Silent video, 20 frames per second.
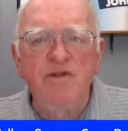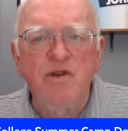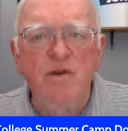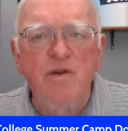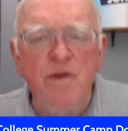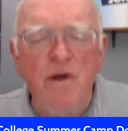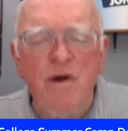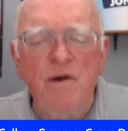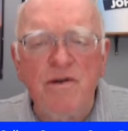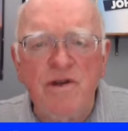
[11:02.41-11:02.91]

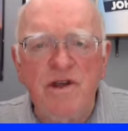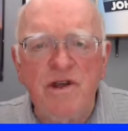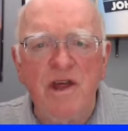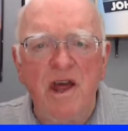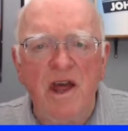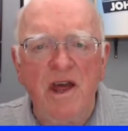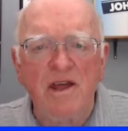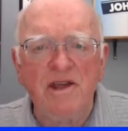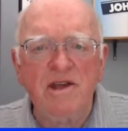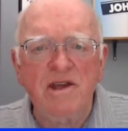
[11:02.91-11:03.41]
Do those
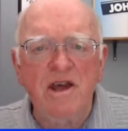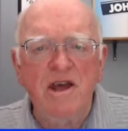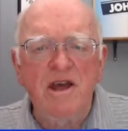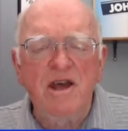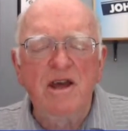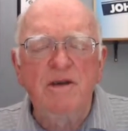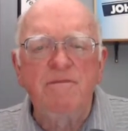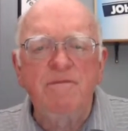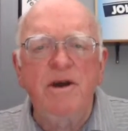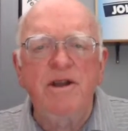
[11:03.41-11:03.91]
things.
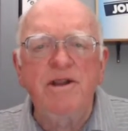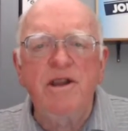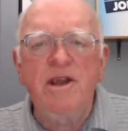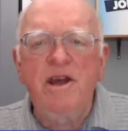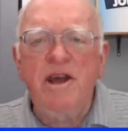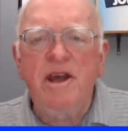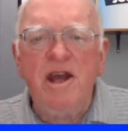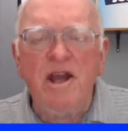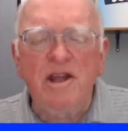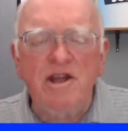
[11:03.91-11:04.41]

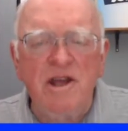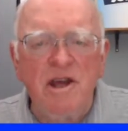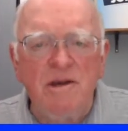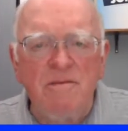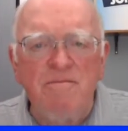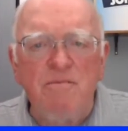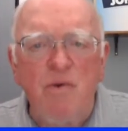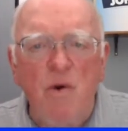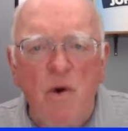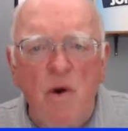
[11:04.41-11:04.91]
But it's
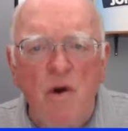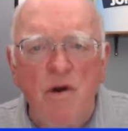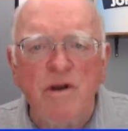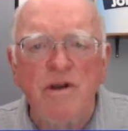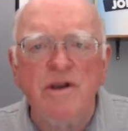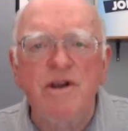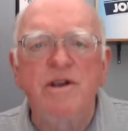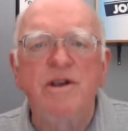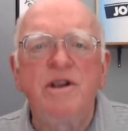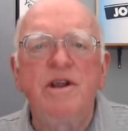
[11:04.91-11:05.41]

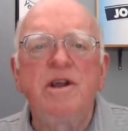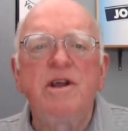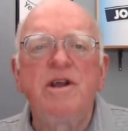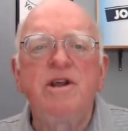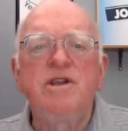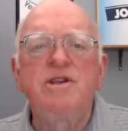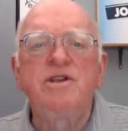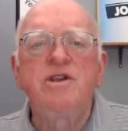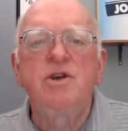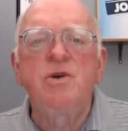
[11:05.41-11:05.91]
important
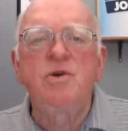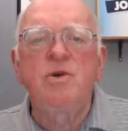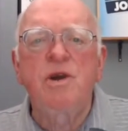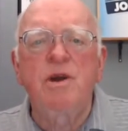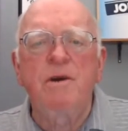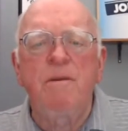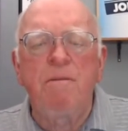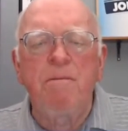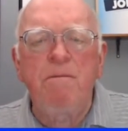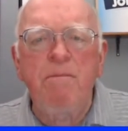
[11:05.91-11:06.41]
to
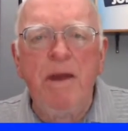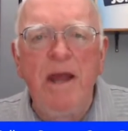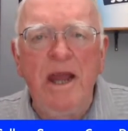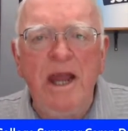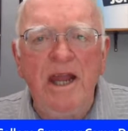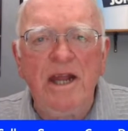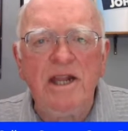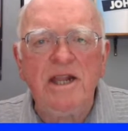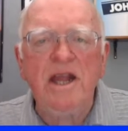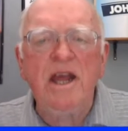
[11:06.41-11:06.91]

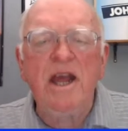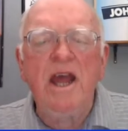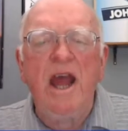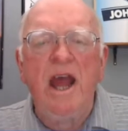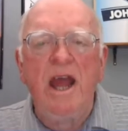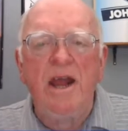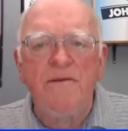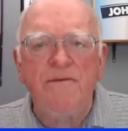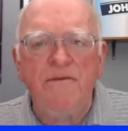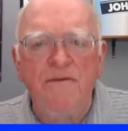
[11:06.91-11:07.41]
compete
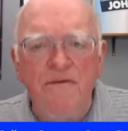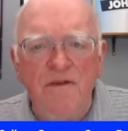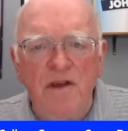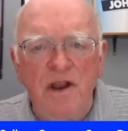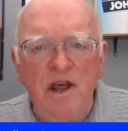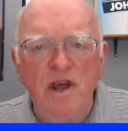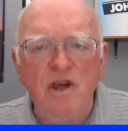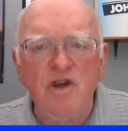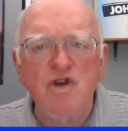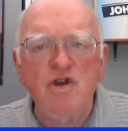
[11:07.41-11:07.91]
and
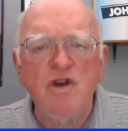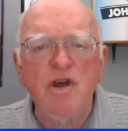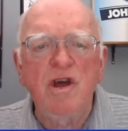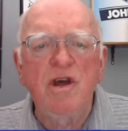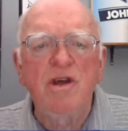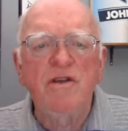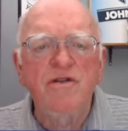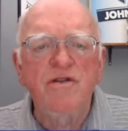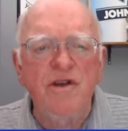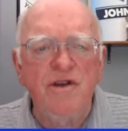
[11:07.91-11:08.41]

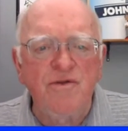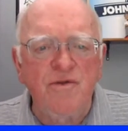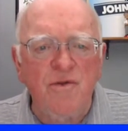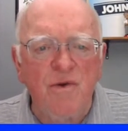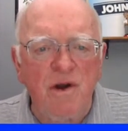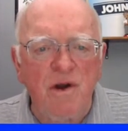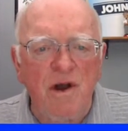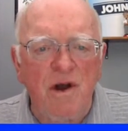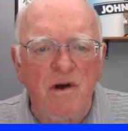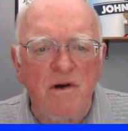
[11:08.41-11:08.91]
finish the
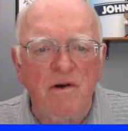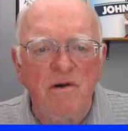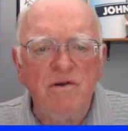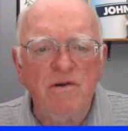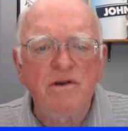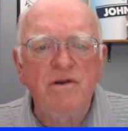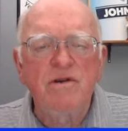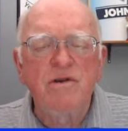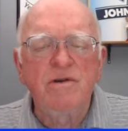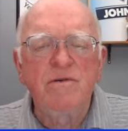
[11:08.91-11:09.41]
drill.
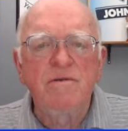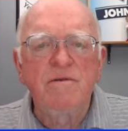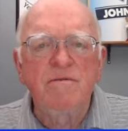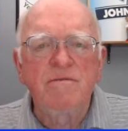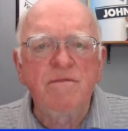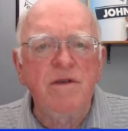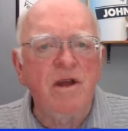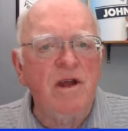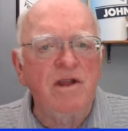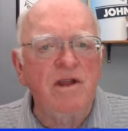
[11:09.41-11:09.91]

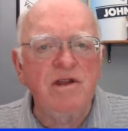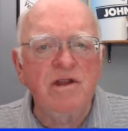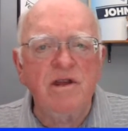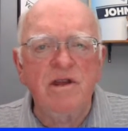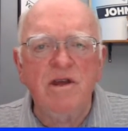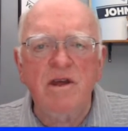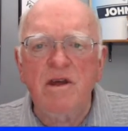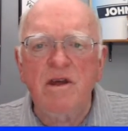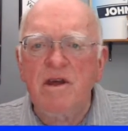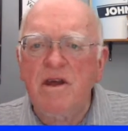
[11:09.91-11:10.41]

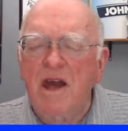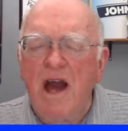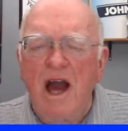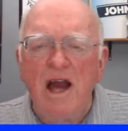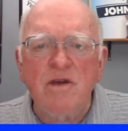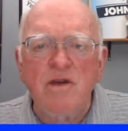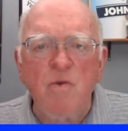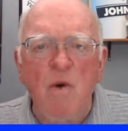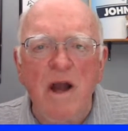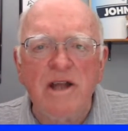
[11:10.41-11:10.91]

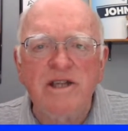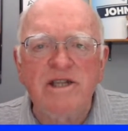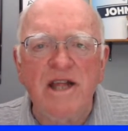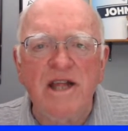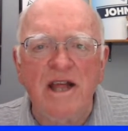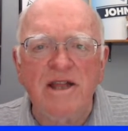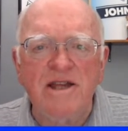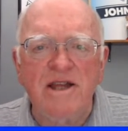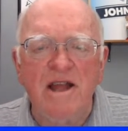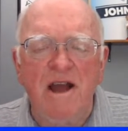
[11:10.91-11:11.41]
Guys watch
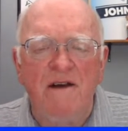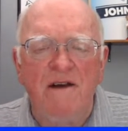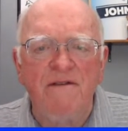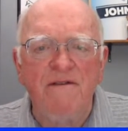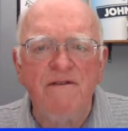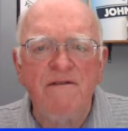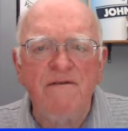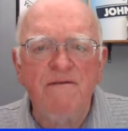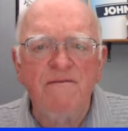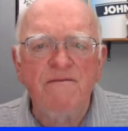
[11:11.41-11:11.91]
that
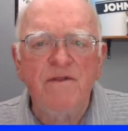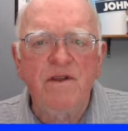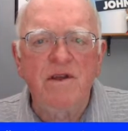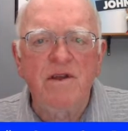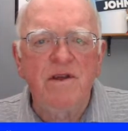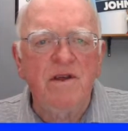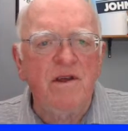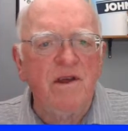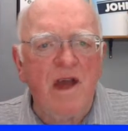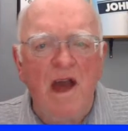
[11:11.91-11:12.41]
stuff.
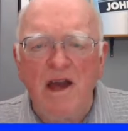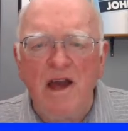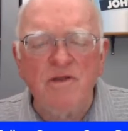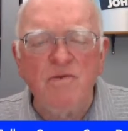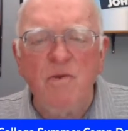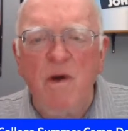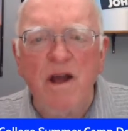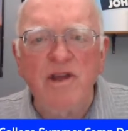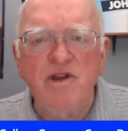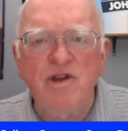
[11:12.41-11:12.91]

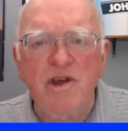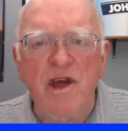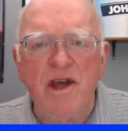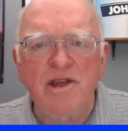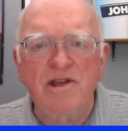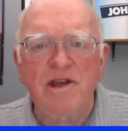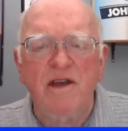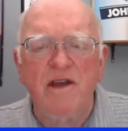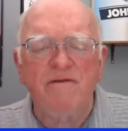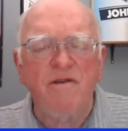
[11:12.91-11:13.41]
Guys watch
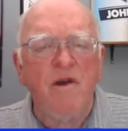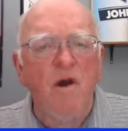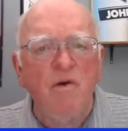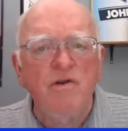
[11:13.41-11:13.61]
that stuff.